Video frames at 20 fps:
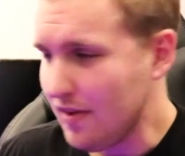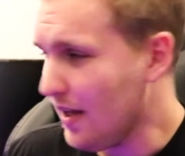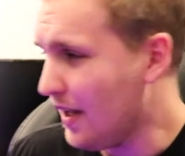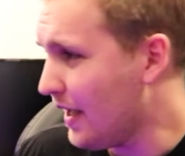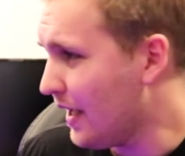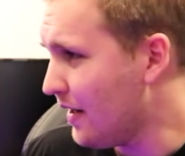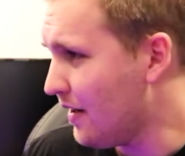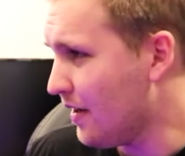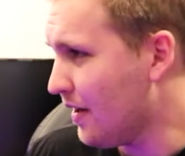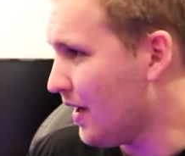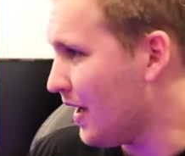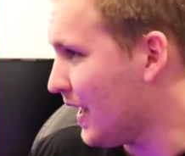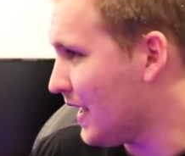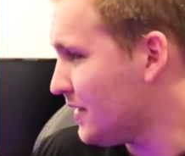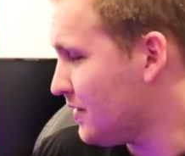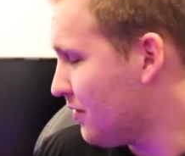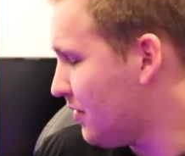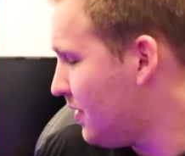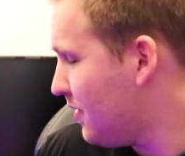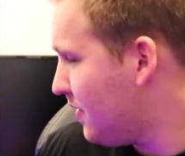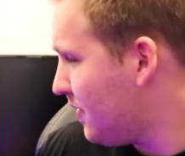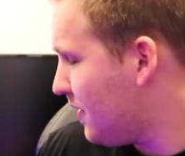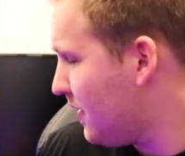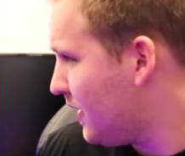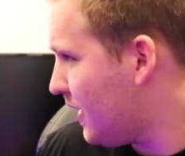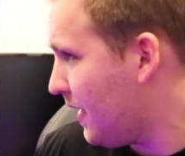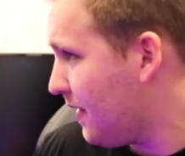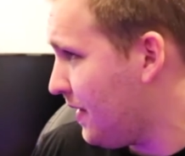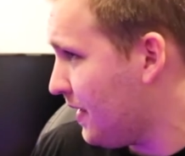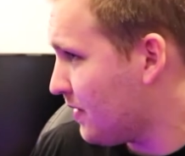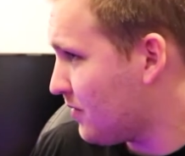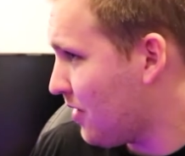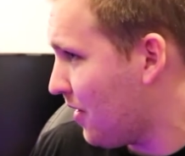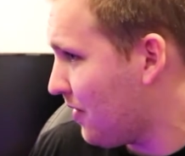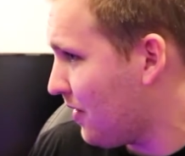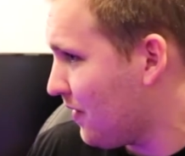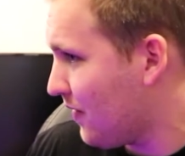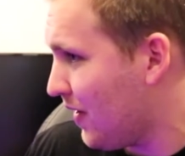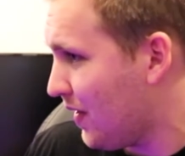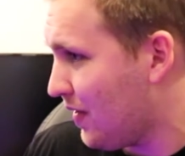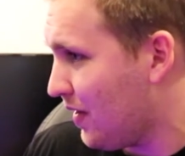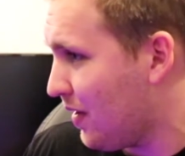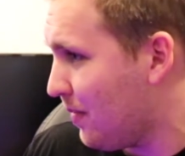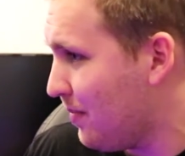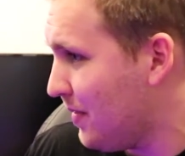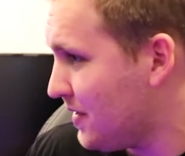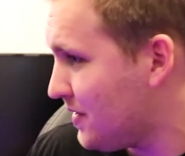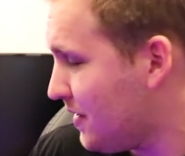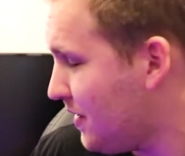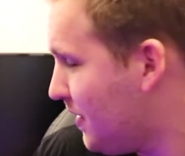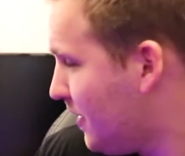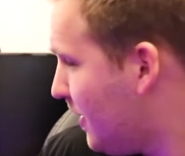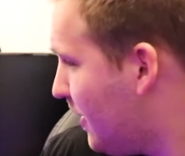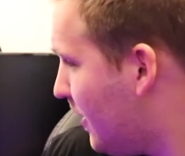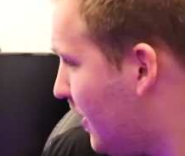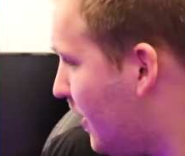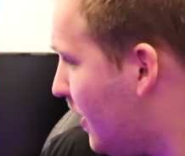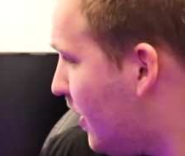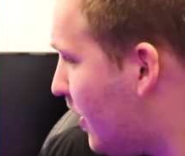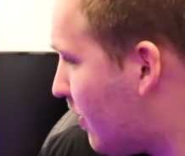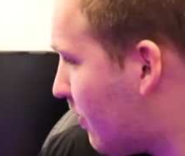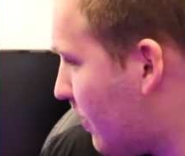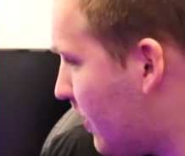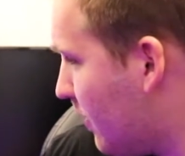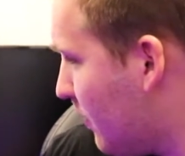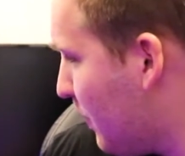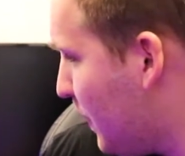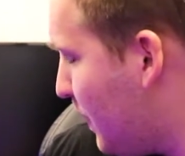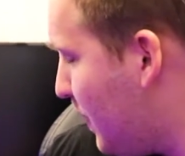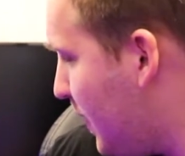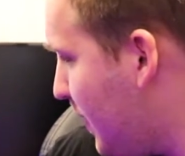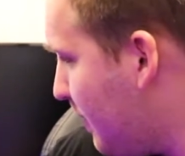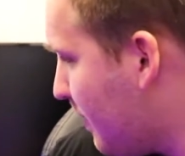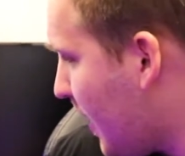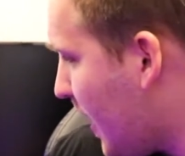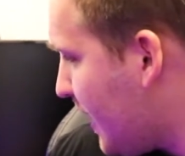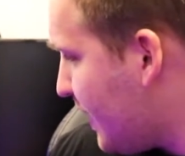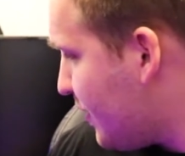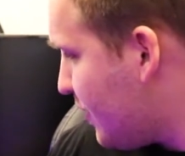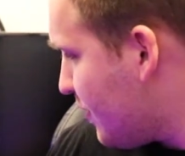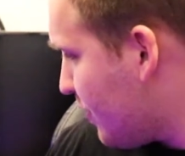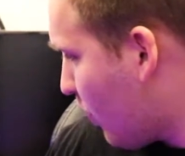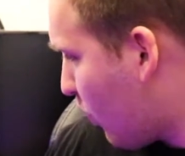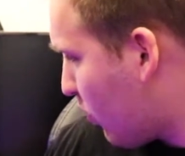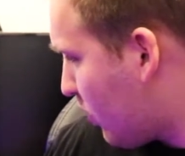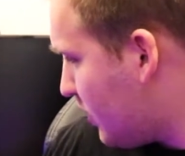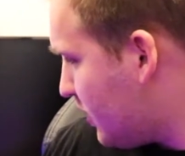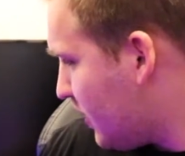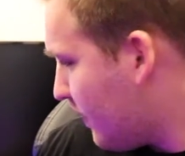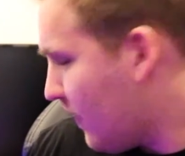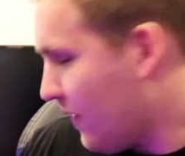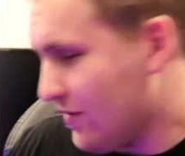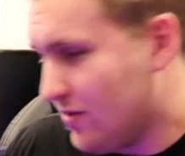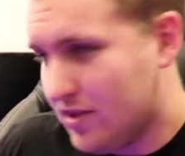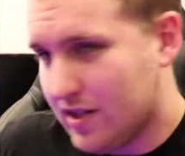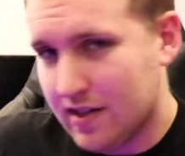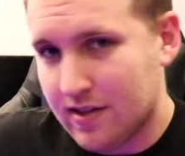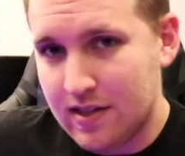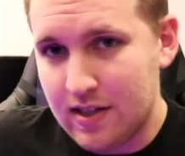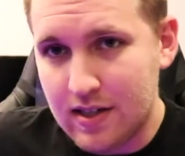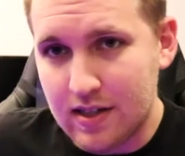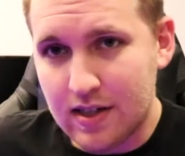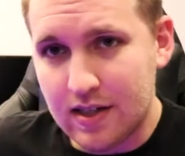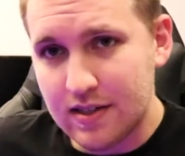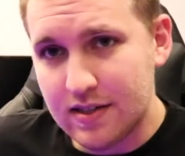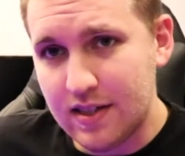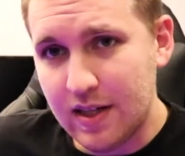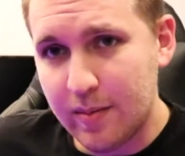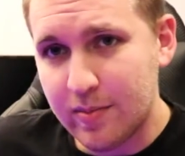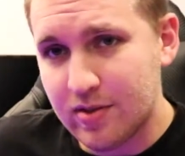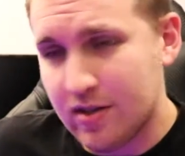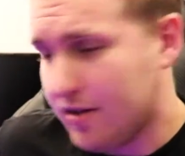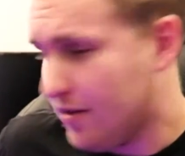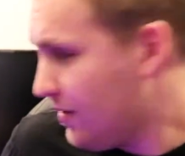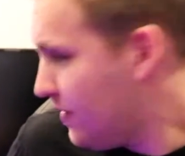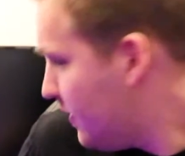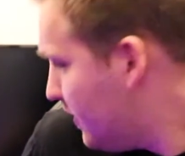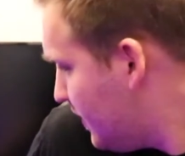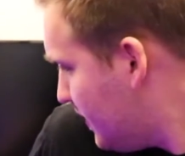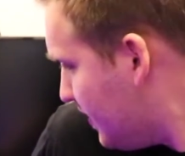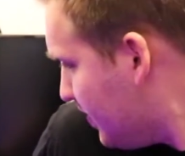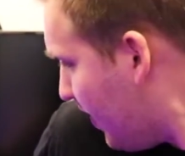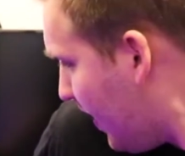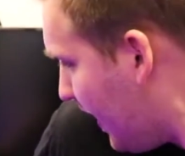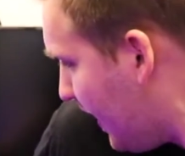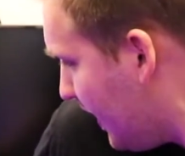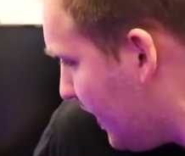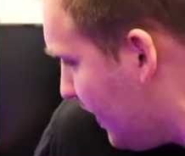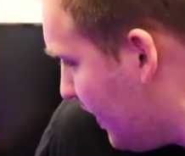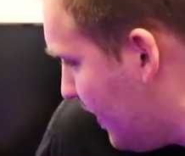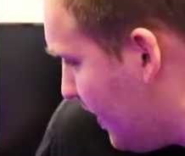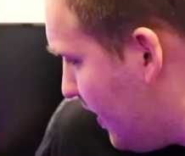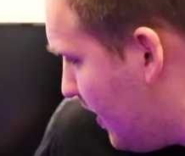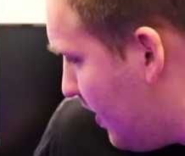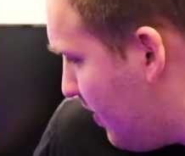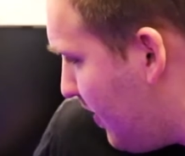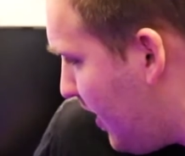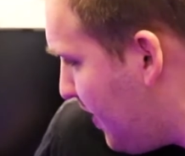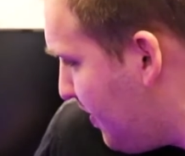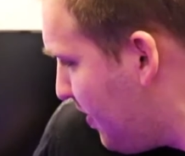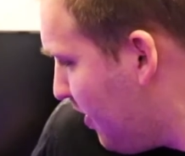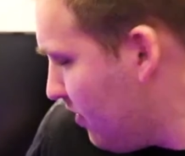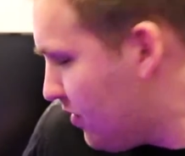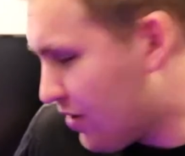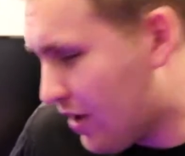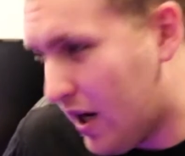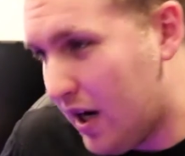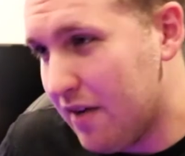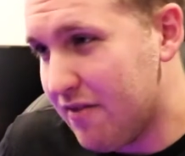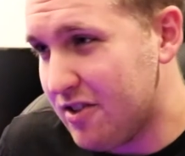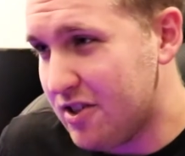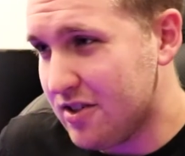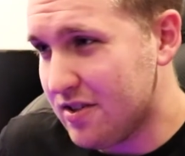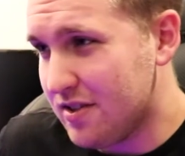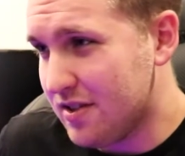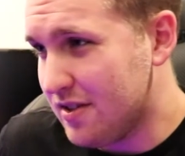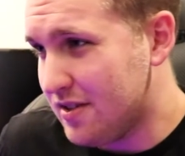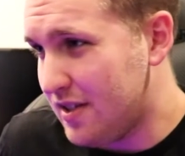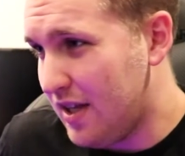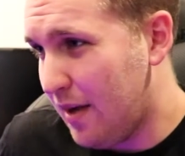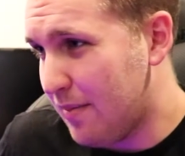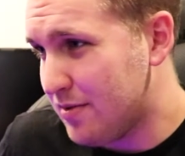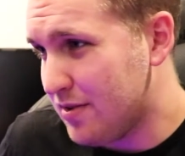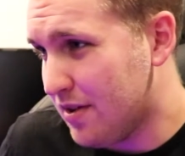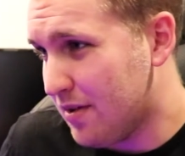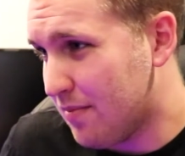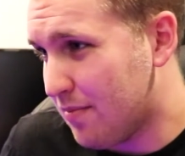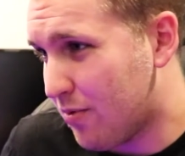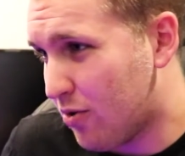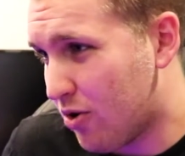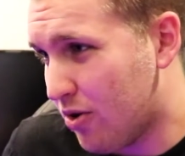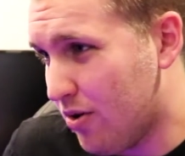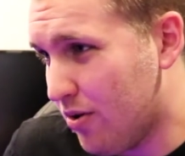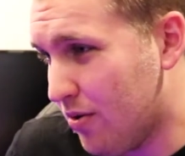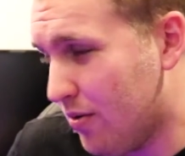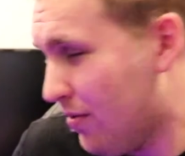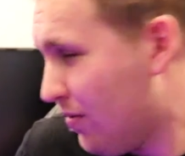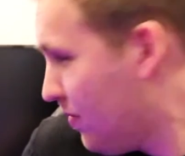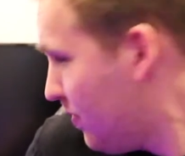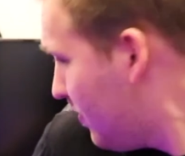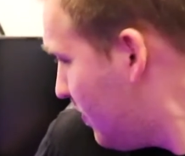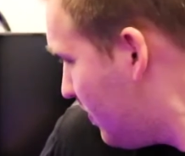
And I guess the only other thing, trying to think of anything I'm missing, really would be my storage. I've obviously got the Samsung. This is my main boot drive. It's just a Samsung Pro.